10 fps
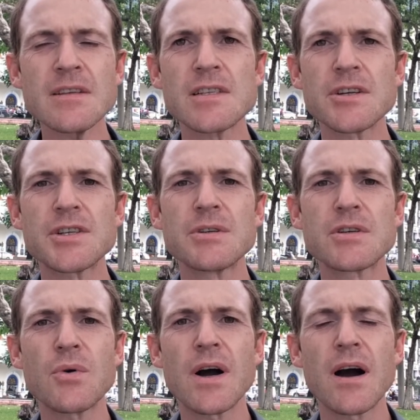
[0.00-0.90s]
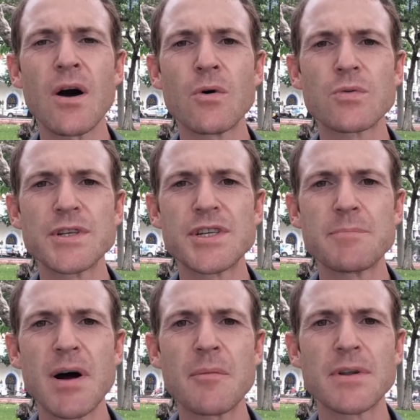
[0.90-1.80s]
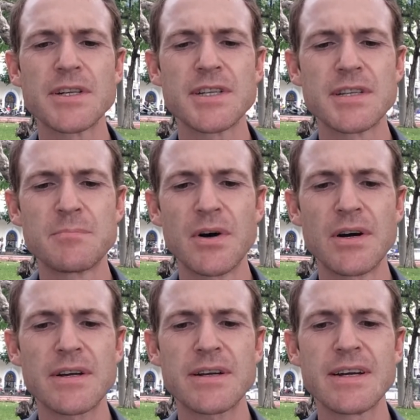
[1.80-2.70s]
So she was quite old when she published this book,